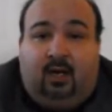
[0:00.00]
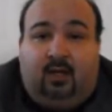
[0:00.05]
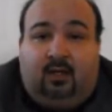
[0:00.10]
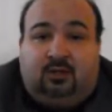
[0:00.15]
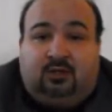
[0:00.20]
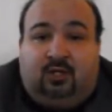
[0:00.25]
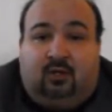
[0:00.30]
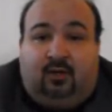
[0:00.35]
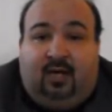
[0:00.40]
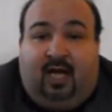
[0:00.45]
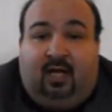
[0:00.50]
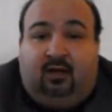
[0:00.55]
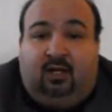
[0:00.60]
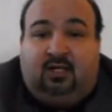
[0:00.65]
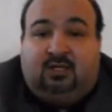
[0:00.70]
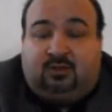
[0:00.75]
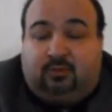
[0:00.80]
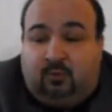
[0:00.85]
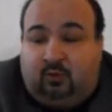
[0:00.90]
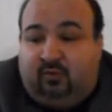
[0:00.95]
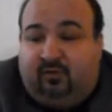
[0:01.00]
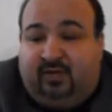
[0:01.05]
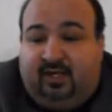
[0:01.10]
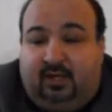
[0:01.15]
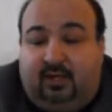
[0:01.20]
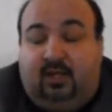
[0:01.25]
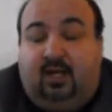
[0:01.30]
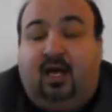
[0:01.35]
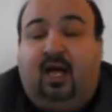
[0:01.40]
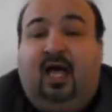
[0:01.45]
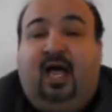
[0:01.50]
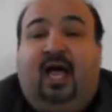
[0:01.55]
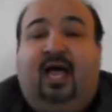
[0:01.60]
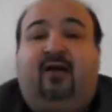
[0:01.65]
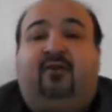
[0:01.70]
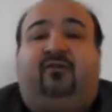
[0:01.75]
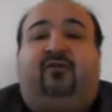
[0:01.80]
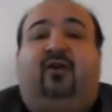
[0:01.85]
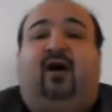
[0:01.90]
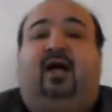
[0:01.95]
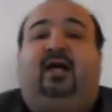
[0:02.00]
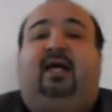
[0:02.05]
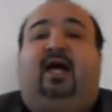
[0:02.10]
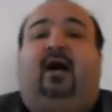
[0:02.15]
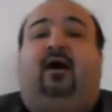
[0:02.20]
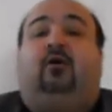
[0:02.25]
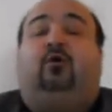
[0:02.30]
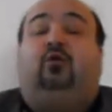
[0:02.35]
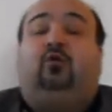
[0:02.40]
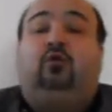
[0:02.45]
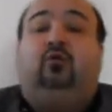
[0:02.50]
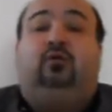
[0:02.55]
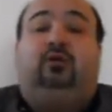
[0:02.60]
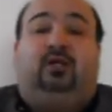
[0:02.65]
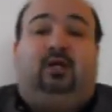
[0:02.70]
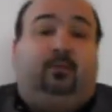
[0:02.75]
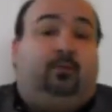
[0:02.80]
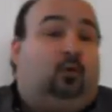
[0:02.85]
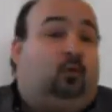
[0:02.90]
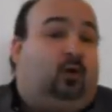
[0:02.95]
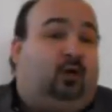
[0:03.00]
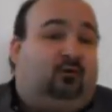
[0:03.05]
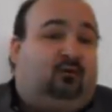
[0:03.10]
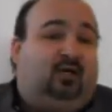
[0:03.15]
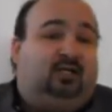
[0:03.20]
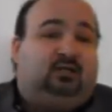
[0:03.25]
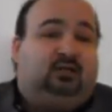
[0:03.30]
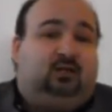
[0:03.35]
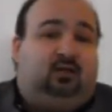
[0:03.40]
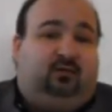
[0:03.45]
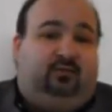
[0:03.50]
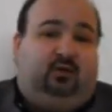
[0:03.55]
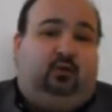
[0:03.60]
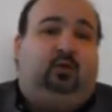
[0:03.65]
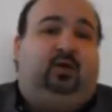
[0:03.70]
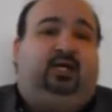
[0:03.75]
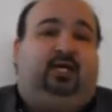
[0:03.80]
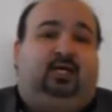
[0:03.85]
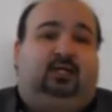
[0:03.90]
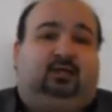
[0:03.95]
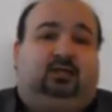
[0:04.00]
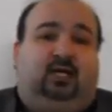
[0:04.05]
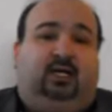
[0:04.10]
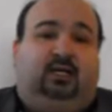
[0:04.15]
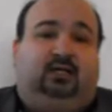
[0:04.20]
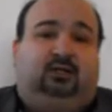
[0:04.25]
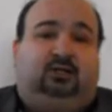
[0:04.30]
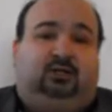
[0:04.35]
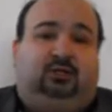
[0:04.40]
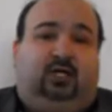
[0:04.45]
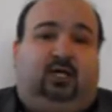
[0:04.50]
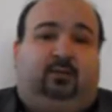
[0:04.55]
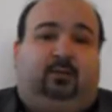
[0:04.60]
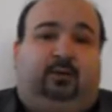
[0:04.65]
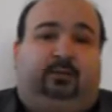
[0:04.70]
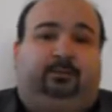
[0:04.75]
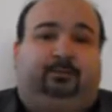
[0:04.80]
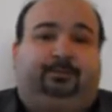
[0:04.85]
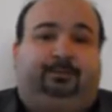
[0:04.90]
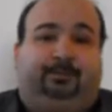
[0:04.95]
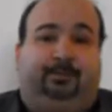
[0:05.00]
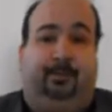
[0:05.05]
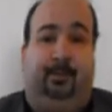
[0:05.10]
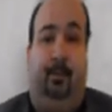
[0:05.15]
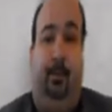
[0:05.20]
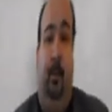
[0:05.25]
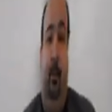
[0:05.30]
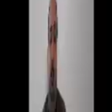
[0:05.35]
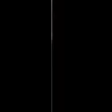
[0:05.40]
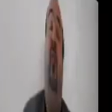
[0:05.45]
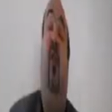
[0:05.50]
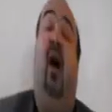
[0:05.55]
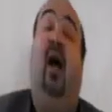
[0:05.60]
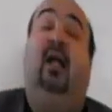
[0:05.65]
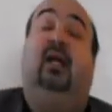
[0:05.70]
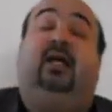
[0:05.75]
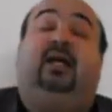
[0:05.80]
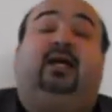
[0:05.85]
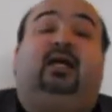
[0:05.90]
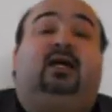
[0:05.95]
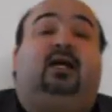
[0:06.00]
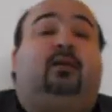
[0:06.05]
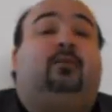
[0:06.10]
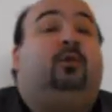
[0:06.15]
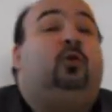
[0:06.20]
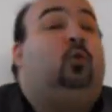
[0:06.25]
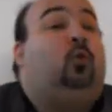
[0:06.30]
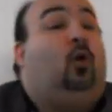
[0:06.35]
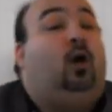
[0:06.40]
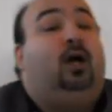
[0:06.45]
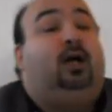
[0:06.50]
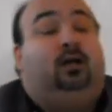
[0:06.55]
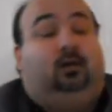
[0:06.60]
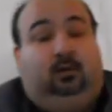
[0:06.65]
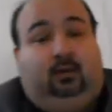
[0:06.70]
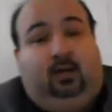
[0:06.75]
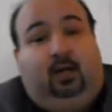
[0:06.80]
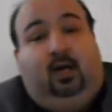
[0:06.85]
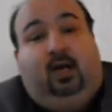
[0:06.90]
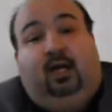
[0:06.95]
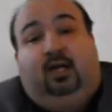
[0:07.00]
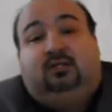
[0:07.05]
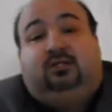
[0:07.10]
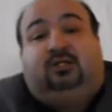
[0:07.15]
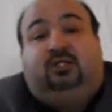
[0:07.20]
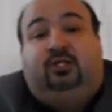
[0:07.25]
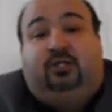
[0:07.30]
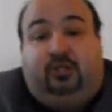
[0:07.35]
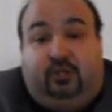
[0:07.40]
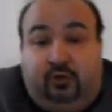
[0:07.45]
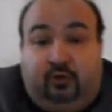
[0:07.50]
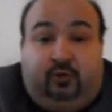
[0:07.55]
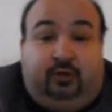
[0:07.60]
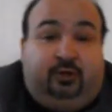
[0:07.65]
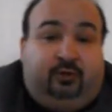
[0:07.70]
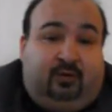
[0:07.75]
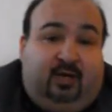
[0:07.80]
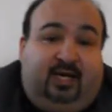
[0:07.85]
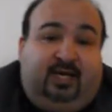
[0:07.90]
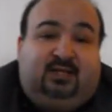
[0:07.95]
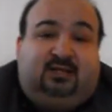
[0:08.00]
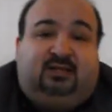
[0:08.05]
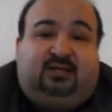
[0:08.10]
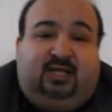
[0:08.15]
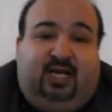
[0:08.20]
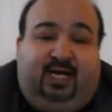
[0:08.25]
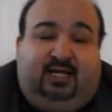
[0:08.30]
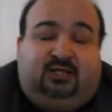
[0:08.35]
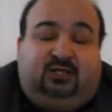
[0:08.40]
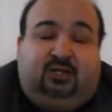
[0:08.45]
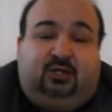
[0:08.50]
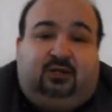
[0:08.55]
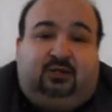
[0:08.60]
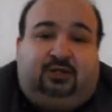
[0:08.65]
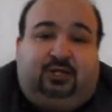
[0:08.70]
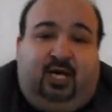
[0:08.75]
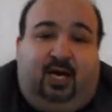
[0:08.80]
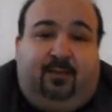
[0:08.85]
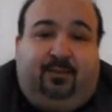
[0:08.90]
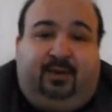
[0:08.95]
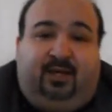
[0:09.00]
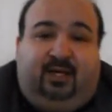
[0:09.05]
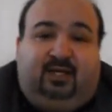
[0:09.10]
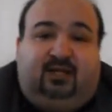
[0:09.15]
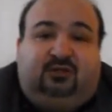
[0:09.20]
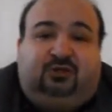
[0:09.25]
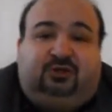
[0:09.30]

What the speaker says: So now let's move in and find out who the number 1 wrestler of the week is, ladies and gentlemen. And finally at number 1, it's the new United States Champion,